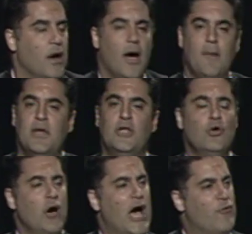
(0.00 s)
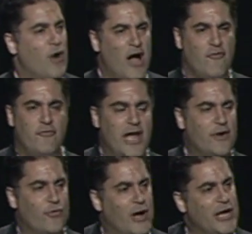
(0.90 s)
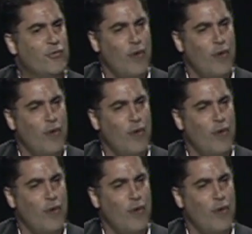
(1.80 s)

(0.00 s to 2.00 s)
I mean, you had Ralph Nader running